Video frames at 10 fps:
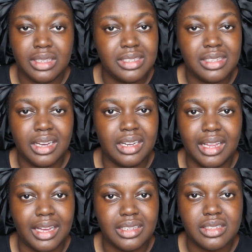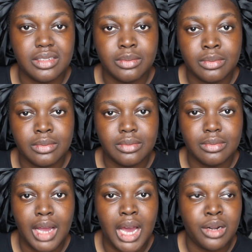This is not gonna last.
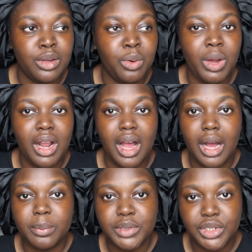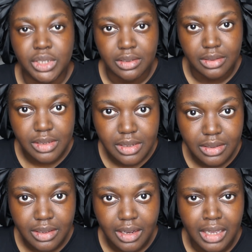I don't know what options
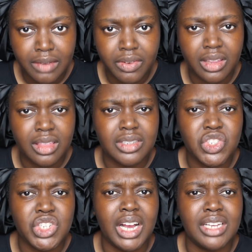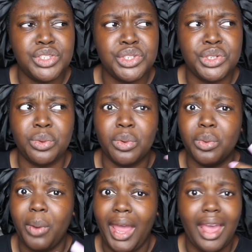Olivia thinks she has to
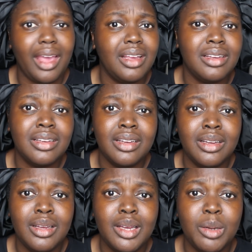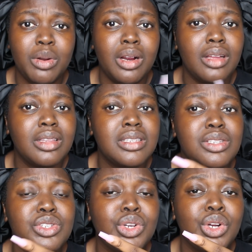weigh, but girl, this
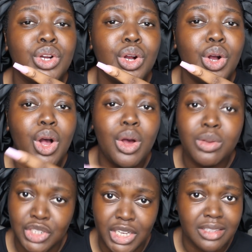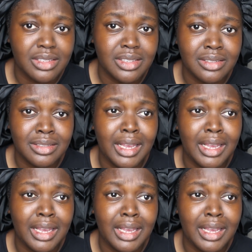is your only chance